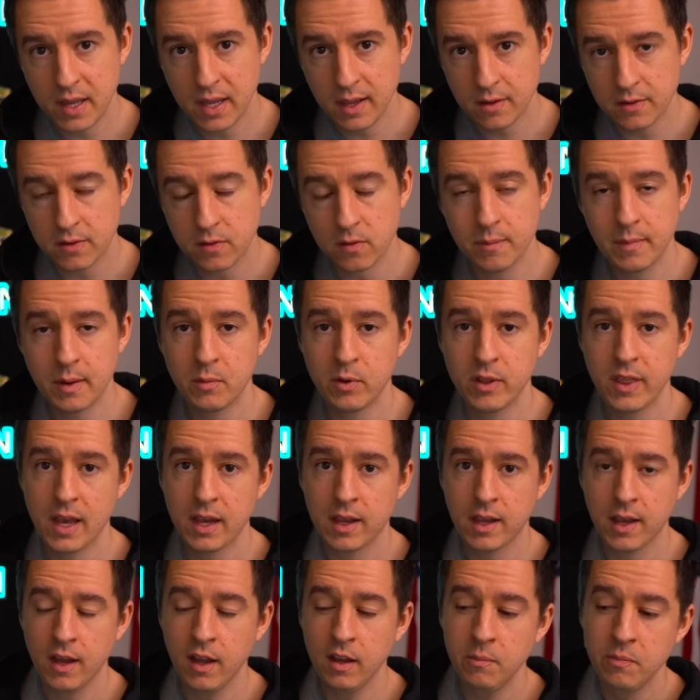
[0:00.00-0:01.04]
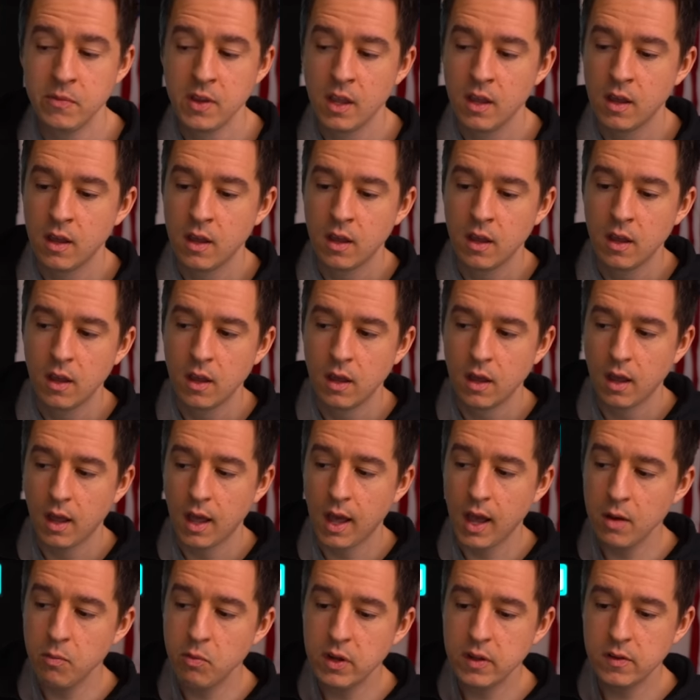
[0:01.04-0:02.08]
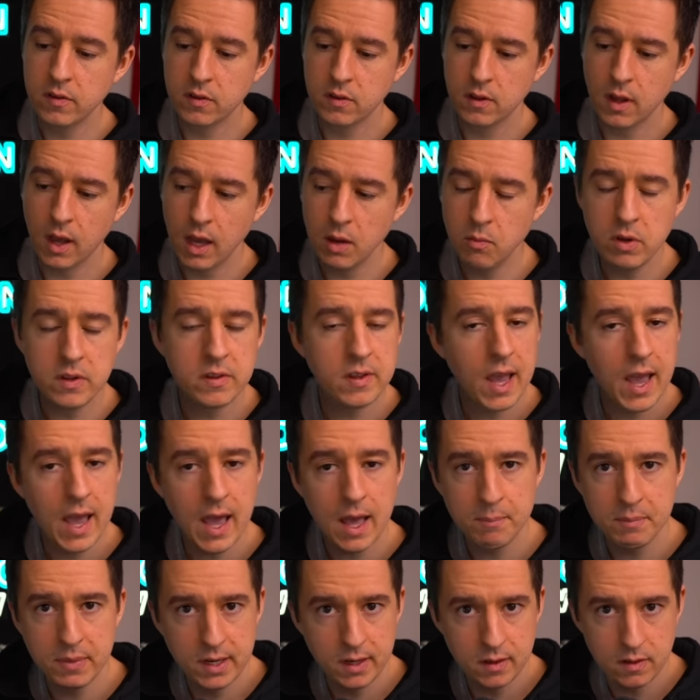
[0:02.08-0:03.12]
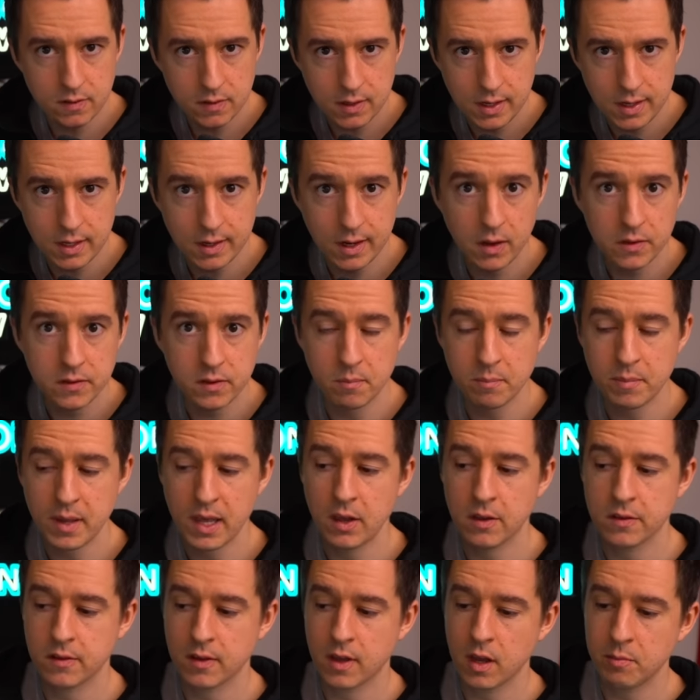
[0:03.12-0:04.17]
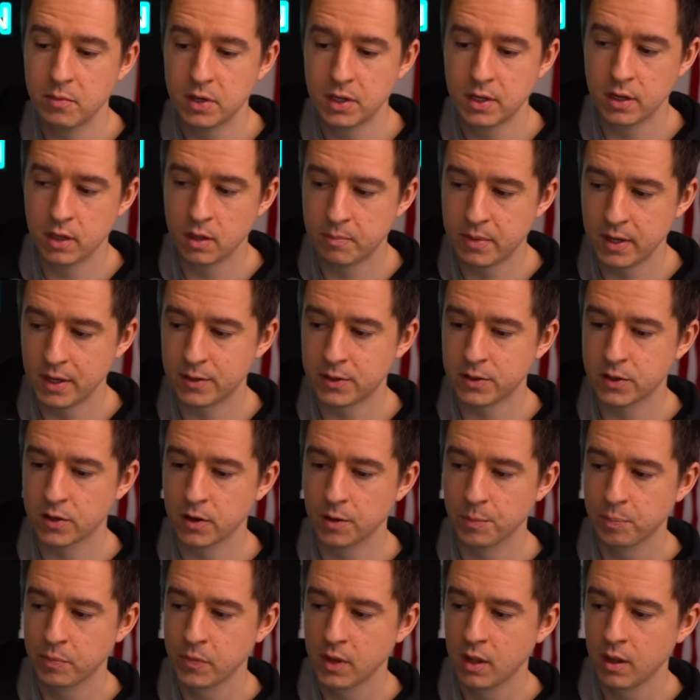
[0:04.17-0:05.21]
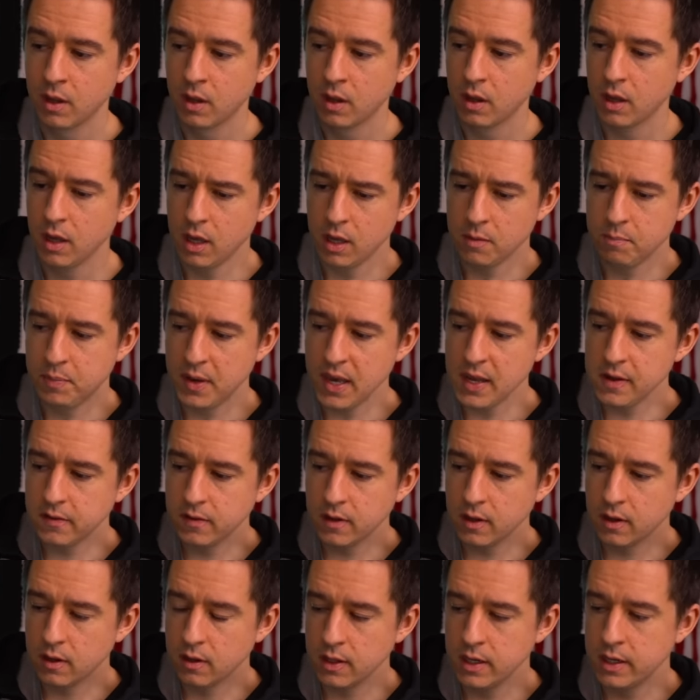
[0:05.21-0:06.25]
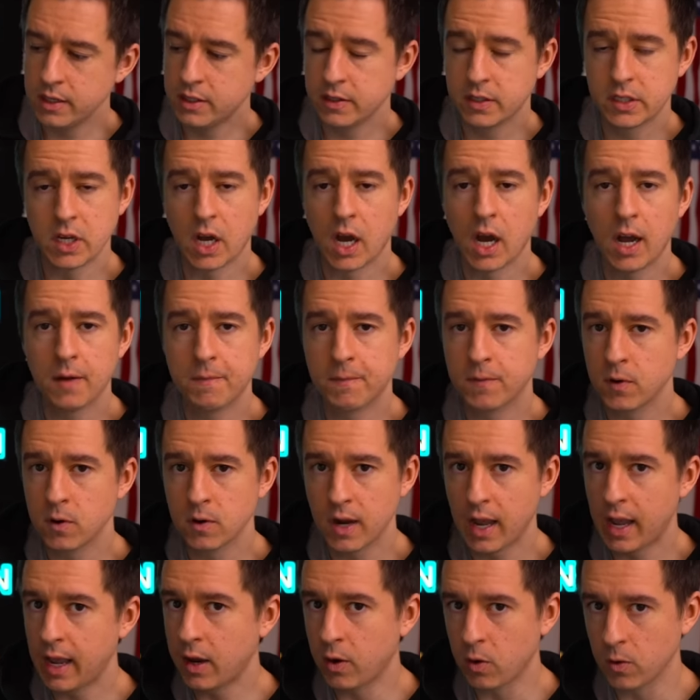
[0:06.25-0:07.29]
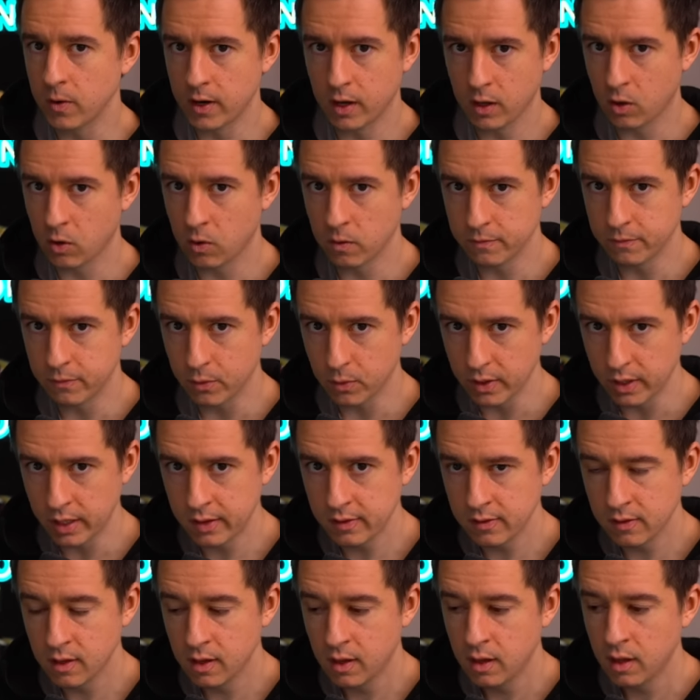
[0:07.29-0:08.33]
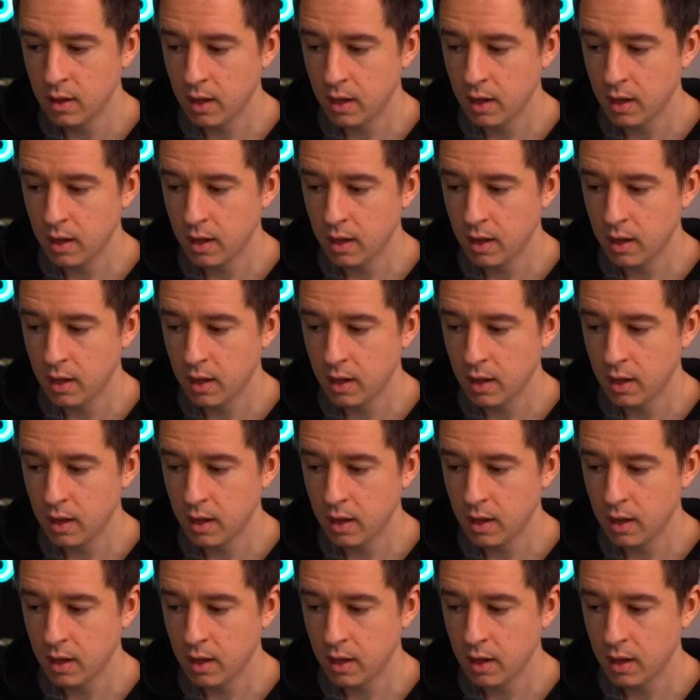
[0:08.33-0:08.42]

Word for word: Peltz. Remember that guy? I was, I was happy to see Nelson Peltz come into the picture and basically just offer a critical voice.